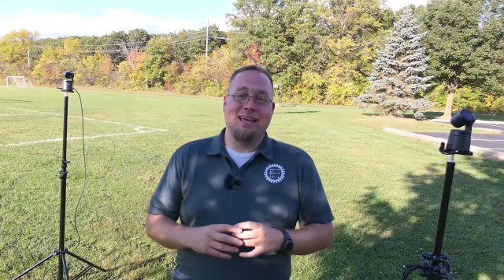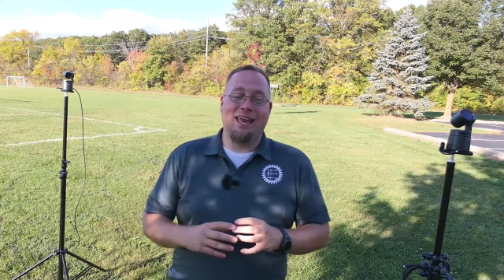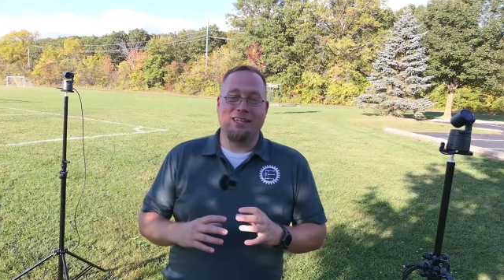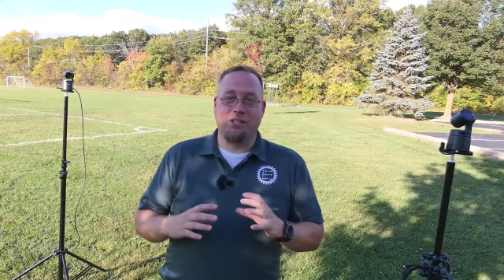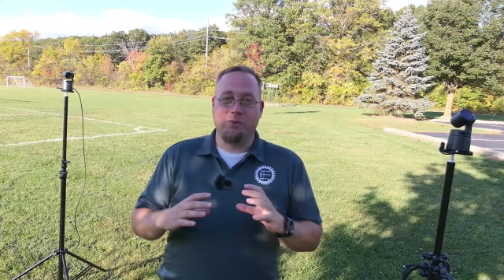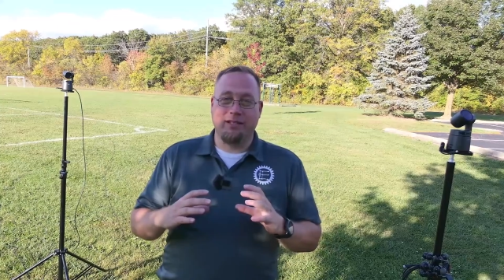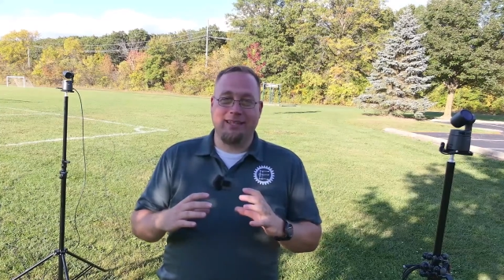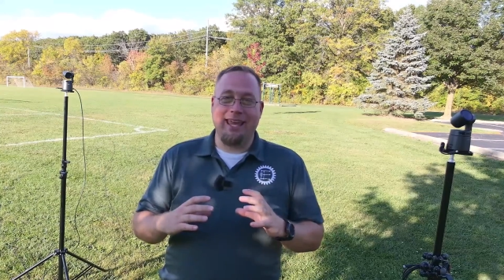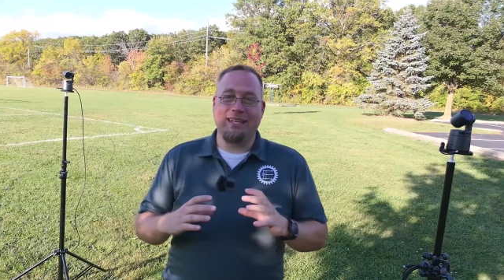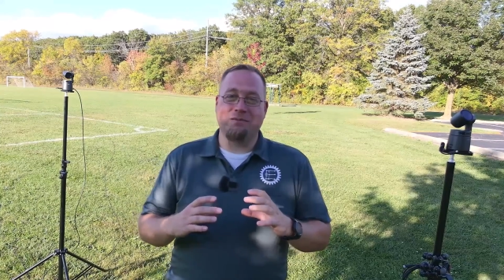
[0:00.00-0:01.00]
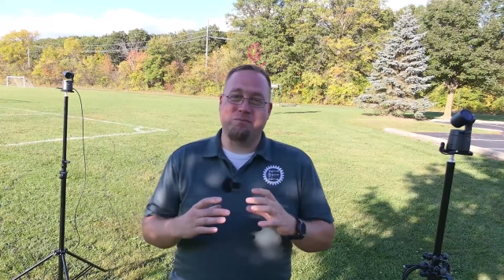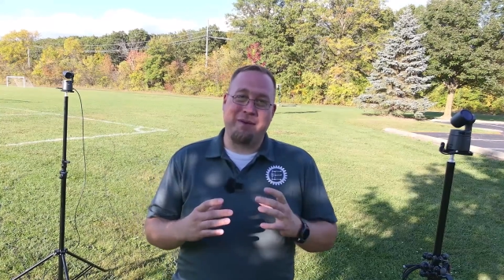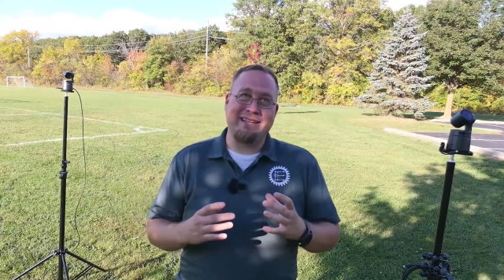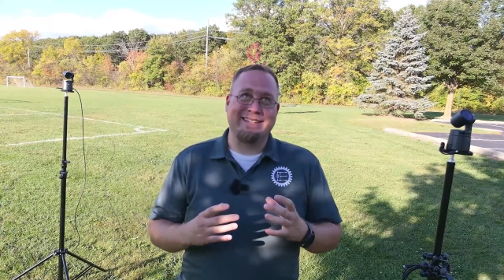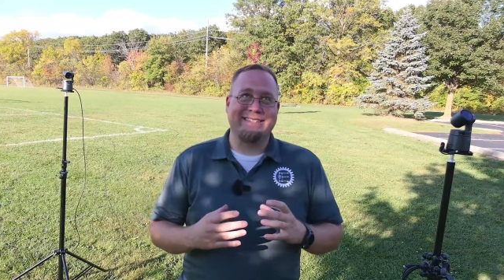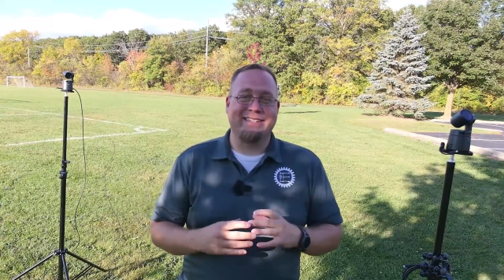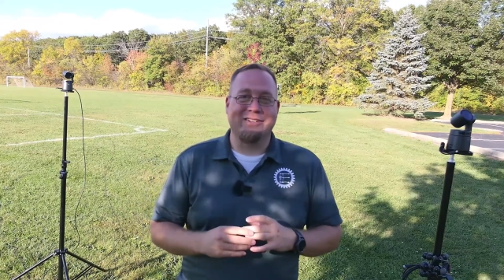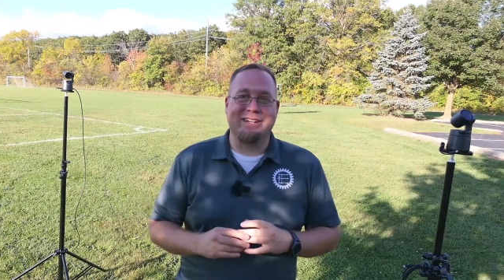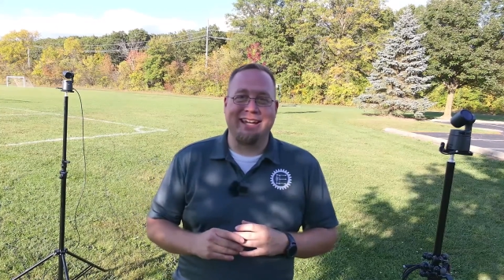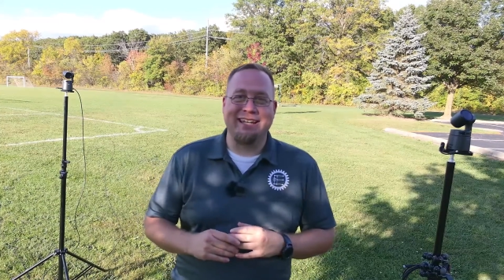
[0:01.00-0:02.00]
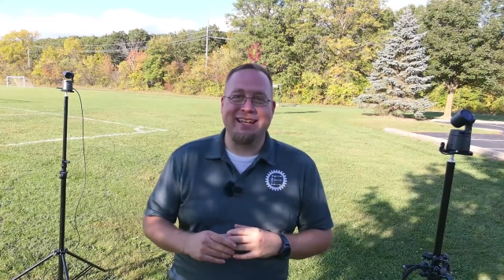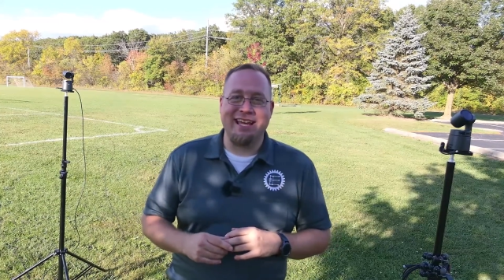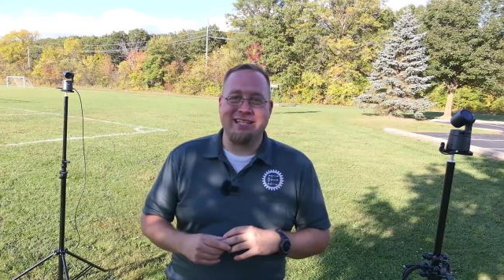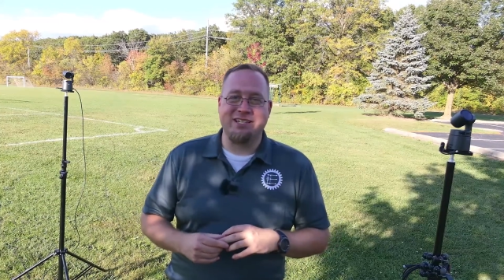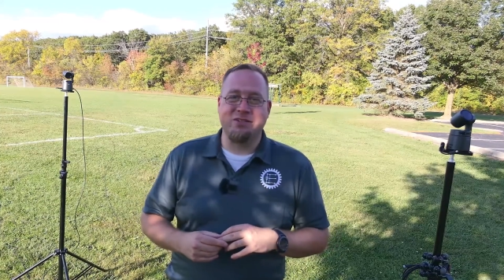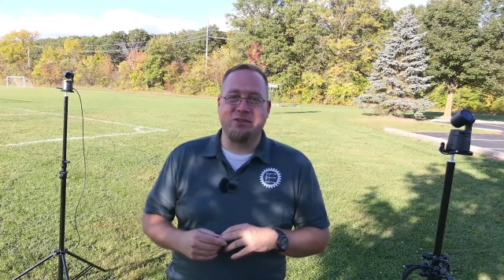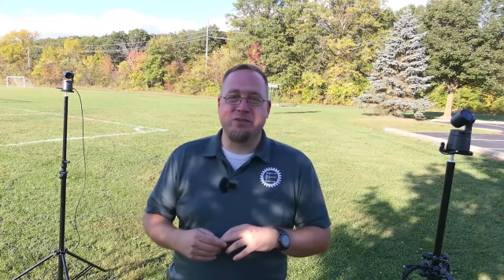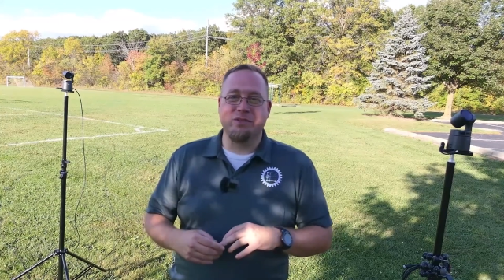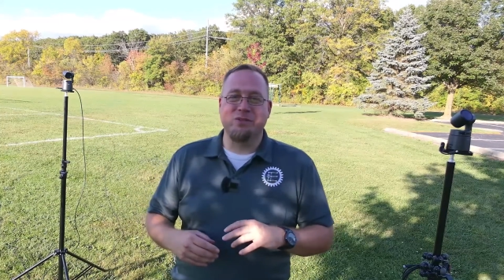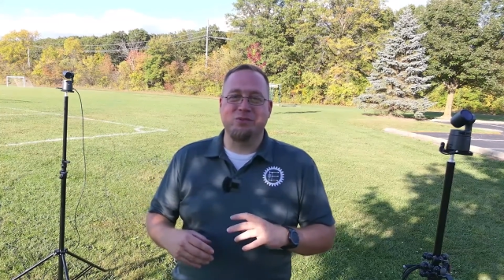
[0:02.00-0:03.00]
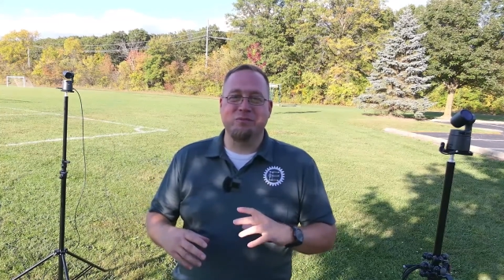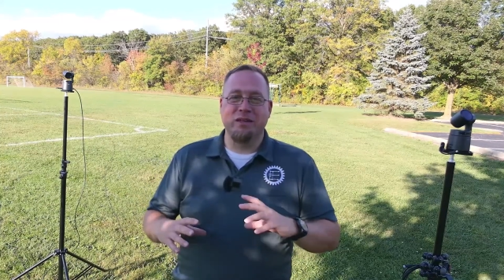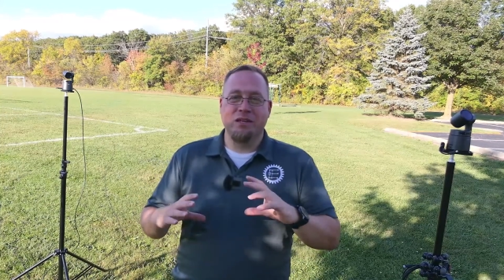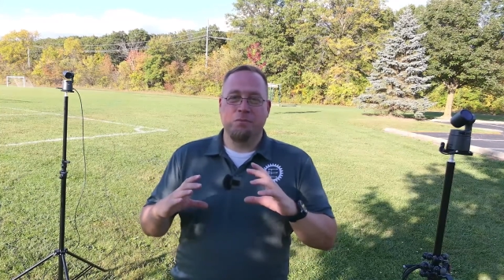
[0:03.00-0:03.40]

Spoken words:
and you would then, basically you're getting that digital zoom,